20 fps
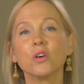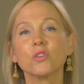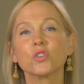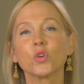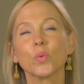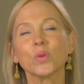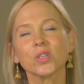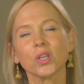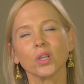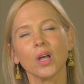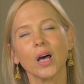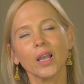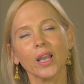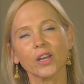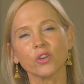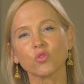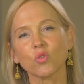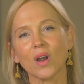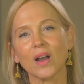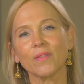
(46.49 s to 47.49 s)
So it's a lot
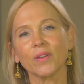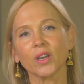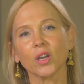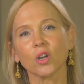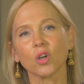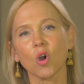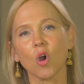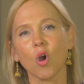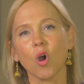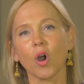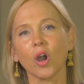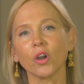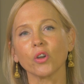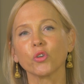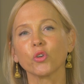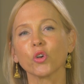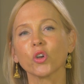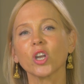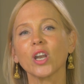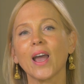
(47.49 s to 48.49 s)
like driving a
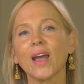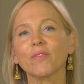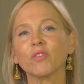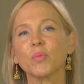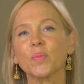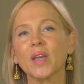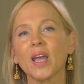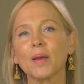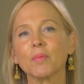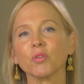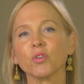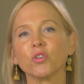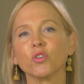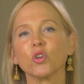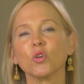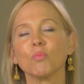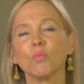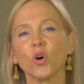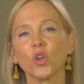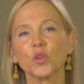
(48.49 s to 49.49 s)
car. You're going to have to be able to
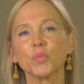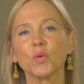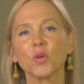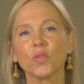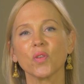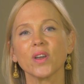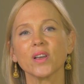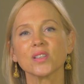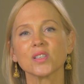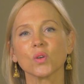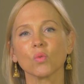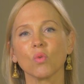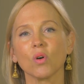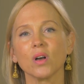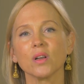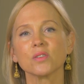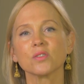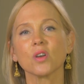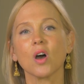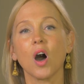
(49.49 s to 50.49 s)
do multiple things at
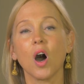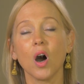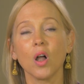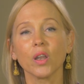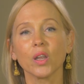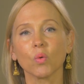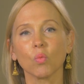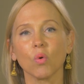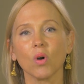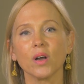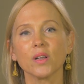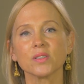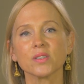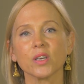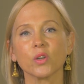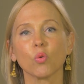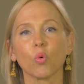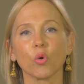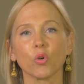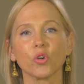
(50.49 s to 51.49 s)
once, all at
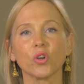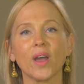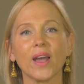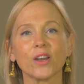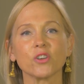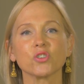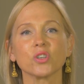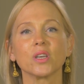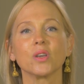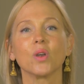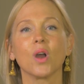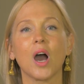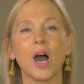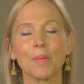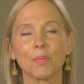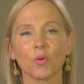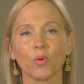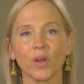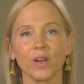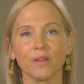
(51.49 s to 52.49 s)
once, in order to actually
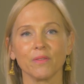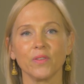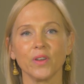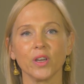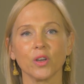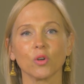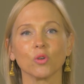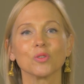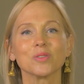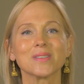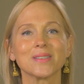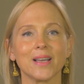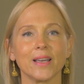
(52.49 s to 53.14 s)
operate a vehicle